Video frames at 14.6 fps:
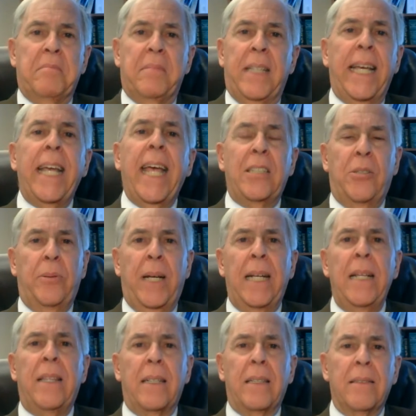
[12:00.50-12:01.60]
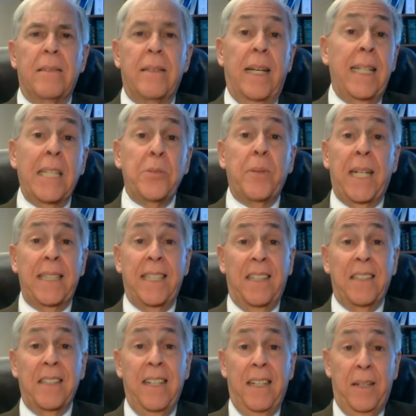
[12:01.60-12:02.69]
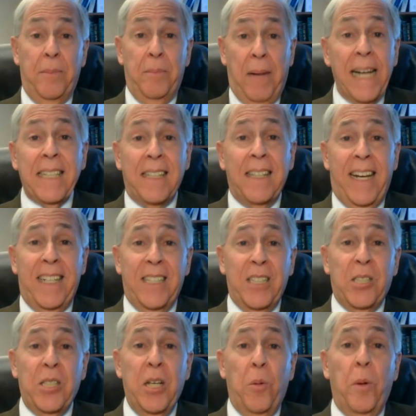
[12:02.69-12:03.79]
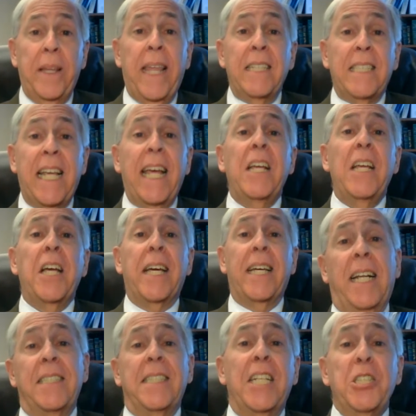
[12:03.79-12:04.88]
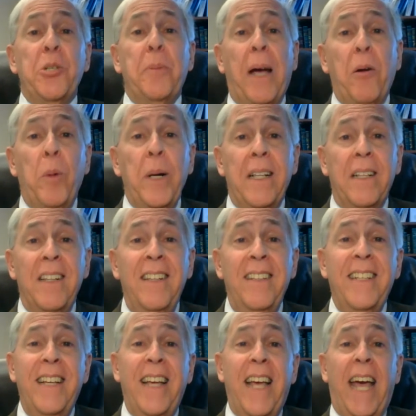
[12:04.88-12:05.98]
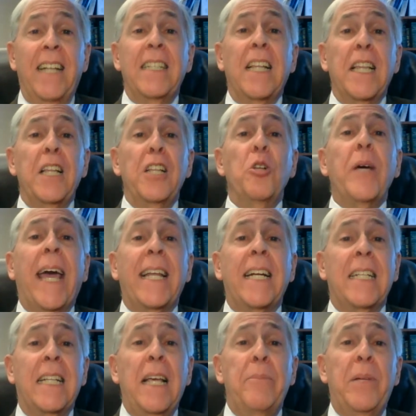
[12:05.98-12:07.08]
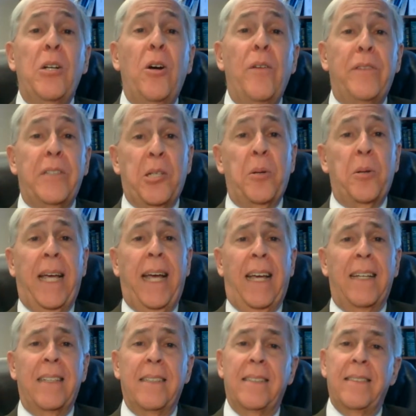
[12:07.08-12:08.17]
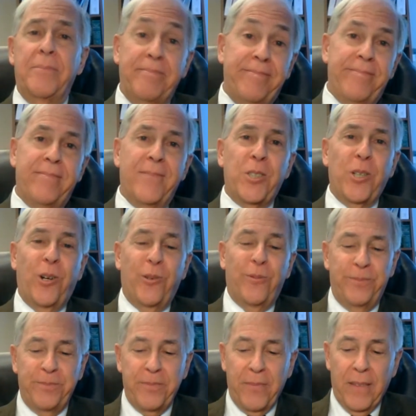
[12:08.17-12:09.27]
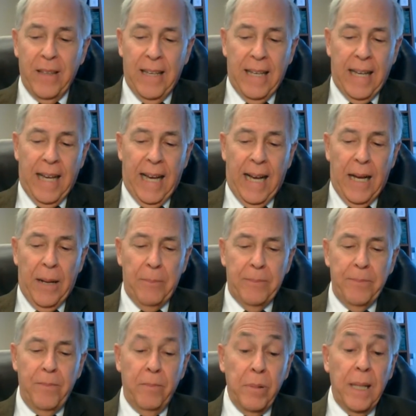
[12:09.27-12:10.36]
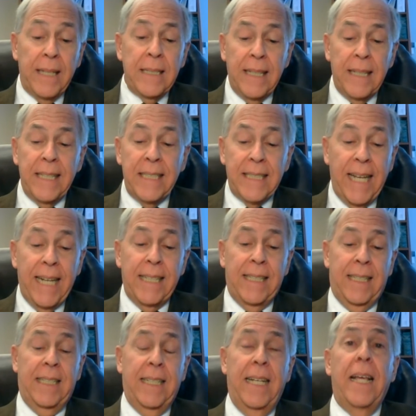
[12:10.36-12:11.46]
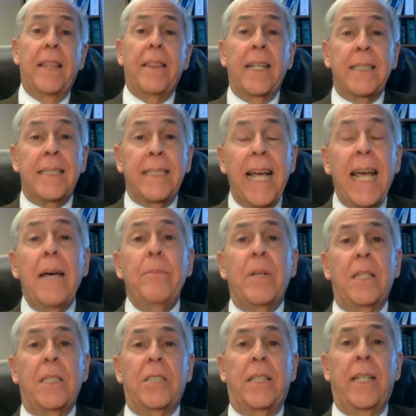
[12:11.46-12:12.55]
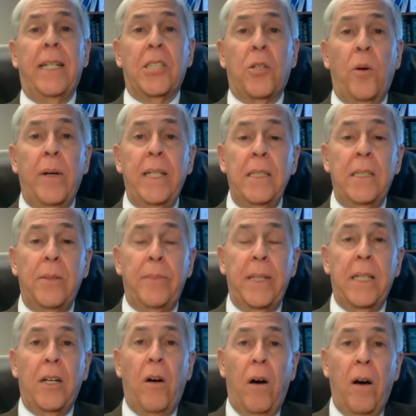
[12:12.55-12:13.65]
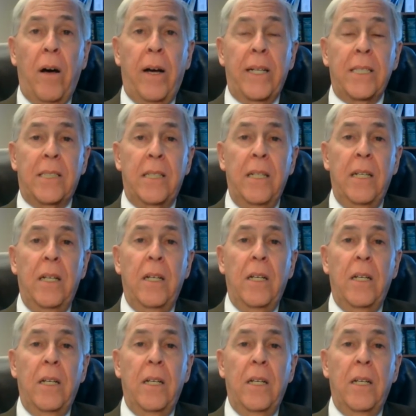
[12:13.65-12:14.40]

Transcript: they can't do anything. And that's what I tell my clients when they say, I send you my will and look at it and let me know if it's okay? So, bluntly stated, the damage that's going to be caused